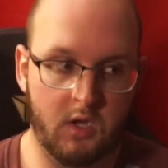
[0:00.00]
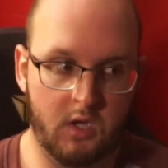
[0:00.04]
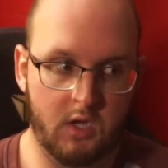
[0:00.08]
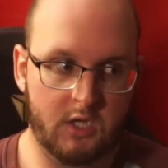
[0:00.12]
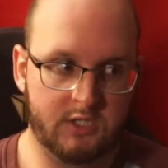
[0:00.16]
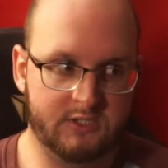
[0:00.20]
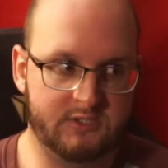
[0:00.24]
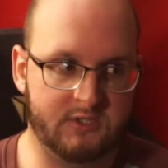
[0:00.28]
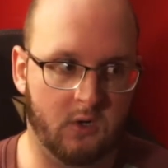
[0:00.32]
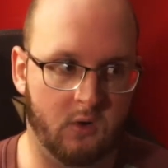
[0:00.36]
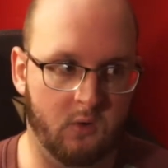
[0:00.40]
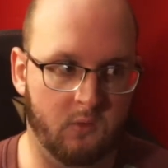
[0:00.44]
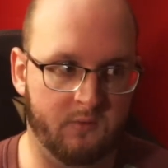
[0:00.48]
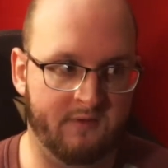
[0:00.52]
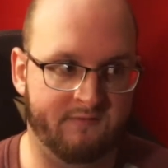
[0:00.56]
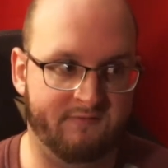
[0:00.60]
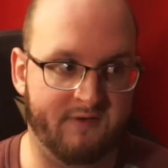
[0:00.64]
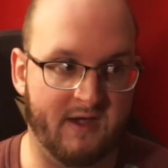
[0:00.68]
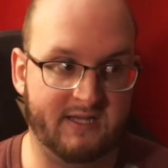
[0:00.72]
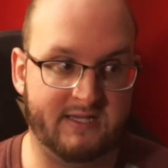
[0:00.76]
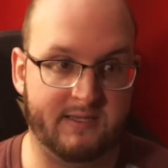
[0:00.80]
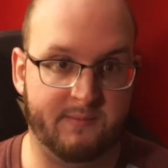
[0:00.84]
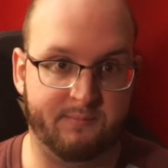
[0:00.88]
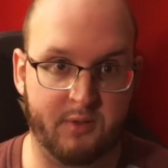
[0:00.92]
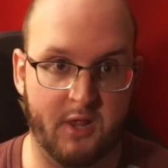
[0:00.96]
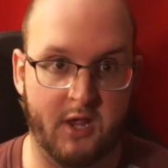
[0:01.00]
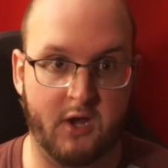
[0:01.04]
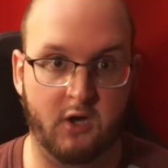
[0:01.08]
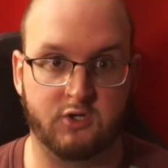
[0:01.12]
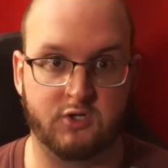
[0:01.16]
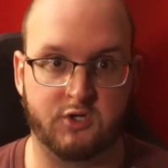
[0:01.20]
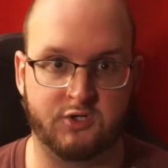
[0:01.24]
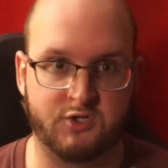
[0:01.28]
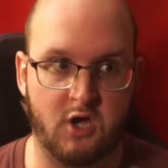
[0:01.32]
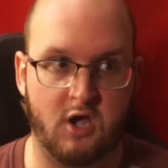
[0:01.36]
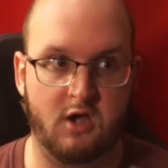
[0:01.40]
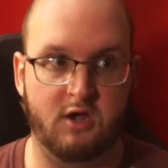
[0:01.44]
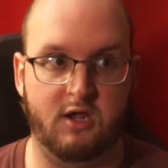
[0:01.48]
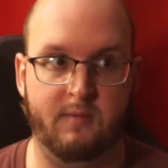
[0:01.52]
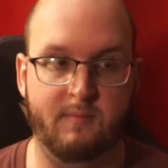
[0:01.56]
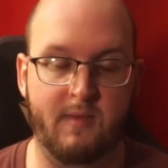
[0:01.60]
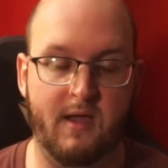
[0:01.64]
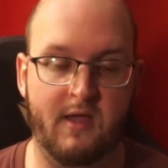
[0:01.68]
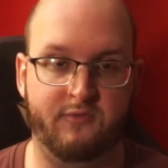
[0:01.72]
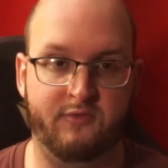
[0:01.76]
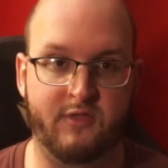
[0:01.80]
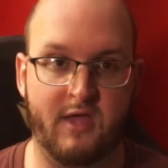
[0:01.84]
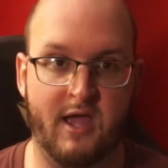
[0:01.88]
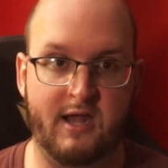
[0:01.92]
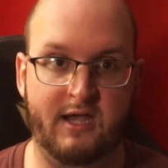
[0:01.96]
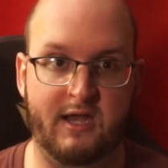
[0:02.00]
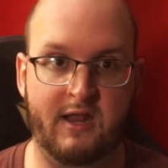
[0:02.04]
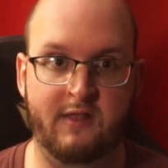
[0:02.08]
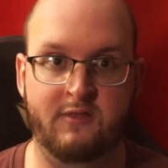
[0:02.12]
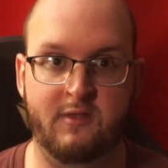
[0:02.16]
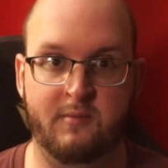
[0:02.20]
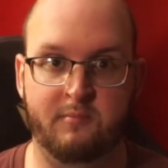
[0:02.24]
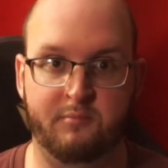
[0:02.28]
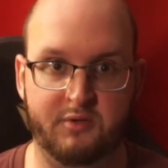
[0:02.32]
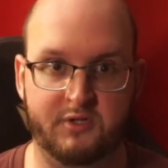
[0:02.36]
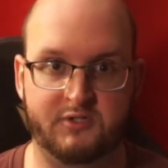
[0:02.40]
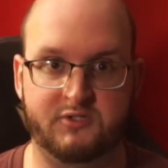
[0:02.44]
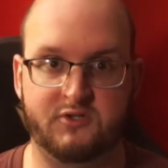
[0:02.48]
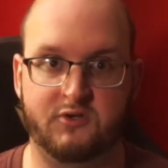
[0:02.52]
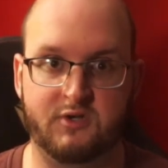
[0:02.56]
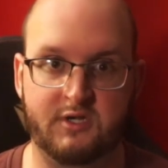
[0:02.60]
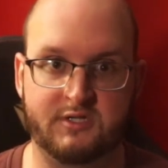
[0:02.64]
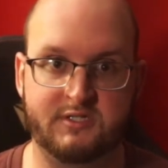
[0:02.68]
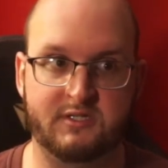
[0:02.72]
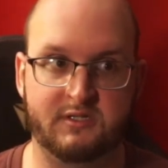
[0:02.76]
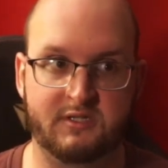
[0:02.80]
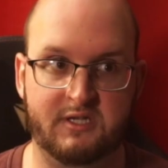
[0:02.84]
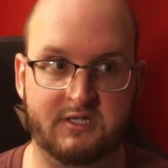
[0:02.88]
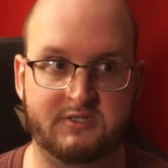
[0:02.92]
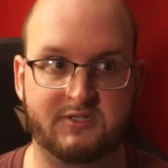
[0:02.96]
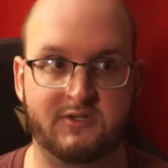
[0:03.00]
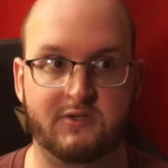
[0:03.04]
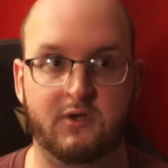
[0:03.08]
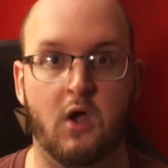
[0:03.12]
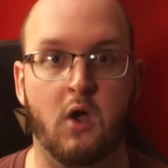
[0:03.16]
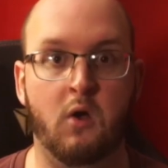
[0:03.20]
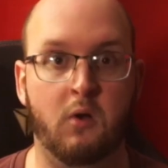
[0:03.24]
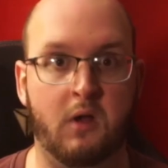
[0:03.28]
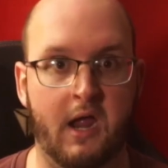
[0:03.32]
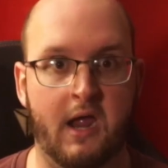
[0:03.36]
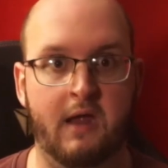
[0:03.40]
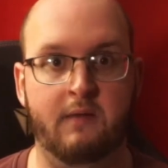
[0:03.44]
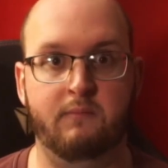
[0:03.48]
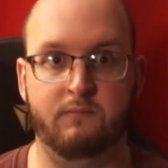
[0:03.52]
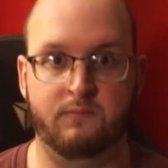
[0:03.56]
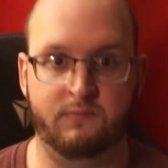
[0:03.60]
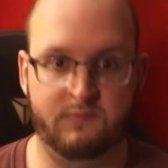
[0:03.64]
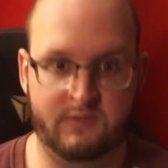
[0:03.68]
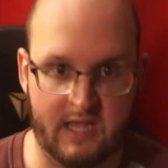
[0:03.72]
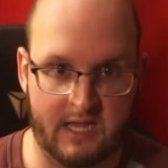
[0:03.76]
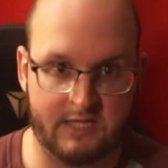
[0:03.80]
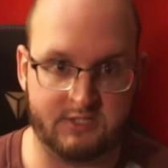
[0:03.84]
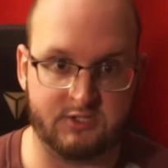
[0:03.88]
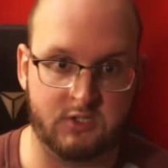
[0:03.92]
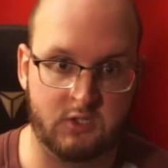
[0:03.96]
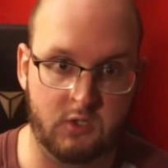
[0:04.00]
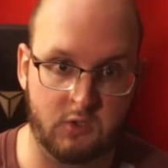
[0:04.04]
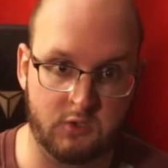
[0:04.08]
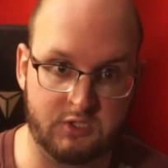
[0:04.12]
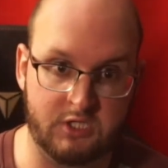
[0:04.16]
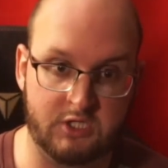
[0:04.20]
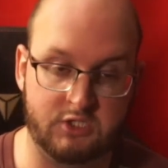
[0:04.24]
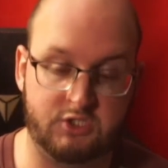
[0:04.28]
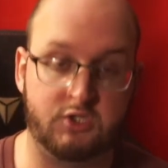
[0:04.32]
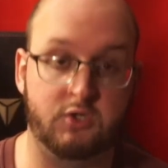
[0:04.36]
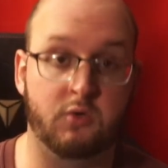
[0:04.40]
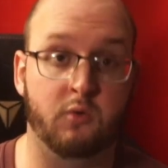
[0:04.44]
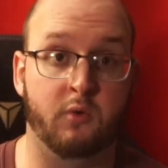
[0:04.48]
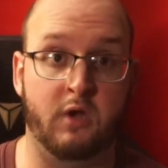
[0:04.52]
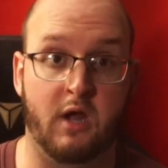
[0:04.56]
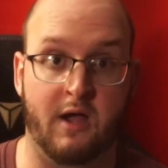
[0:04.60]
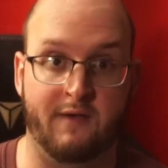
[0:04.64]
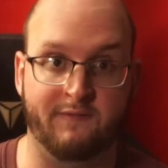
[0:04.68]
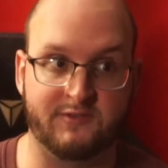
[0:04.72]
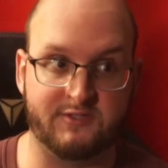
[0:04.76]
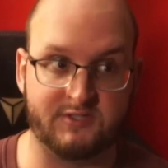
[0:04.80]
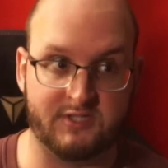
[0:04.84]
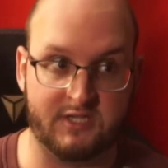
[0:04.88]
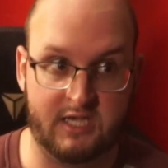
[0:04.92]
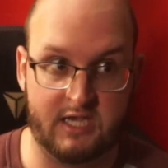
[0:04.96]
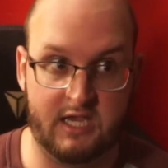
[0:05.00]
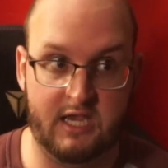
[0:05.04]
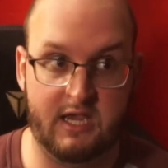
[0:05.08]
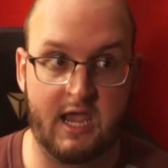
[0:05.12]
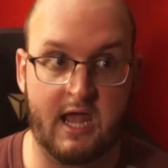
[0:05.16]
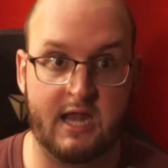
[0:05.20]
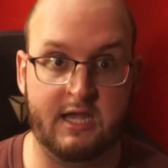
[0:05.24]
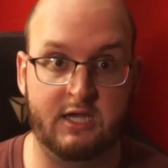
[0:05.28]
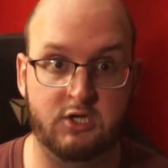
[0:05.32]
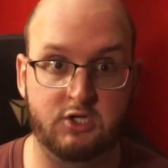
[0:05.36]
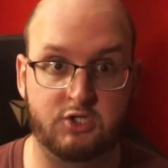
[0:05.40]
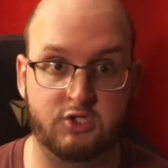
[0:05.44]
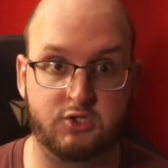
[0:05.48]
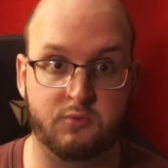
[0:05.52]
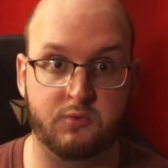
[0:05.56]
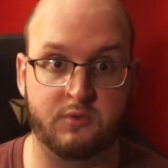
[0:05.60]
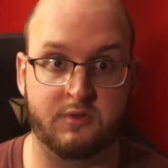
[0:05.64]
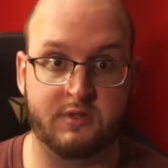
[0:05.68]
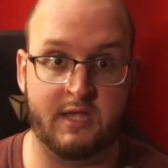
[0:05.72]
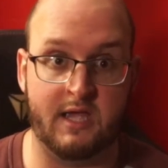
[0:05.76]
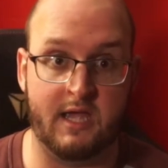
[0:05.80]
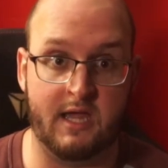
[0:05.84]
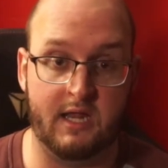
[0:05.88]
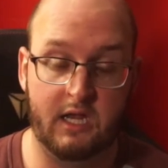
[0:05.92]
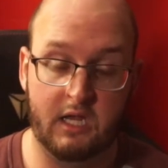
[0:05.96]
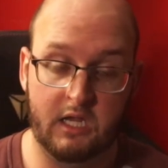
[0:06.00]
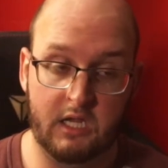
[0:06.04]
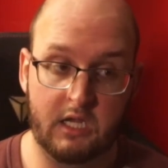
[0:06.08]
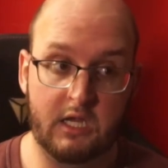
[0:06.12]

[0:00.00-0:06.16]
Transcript: So the fact that players are talking about that and then Blizzard doesn't listen, okay, that's a huge issue. And obviously he had an issue with that.